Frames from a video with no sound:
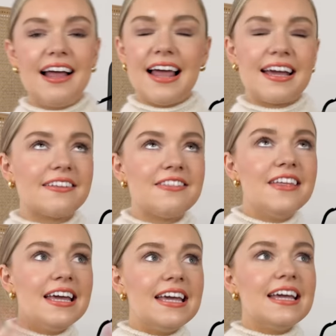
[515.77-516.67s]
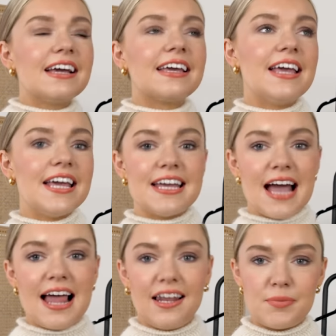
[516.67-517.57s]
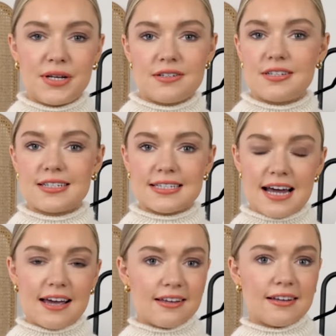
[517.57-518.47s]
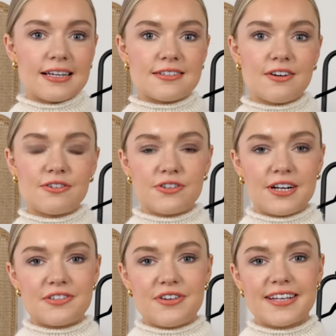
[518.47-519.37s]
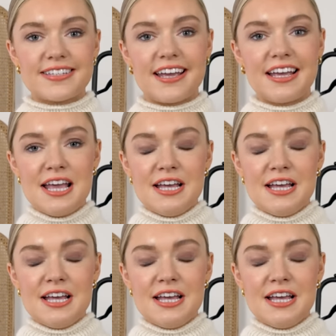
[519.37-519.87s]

like the key element to style is contrast dressing.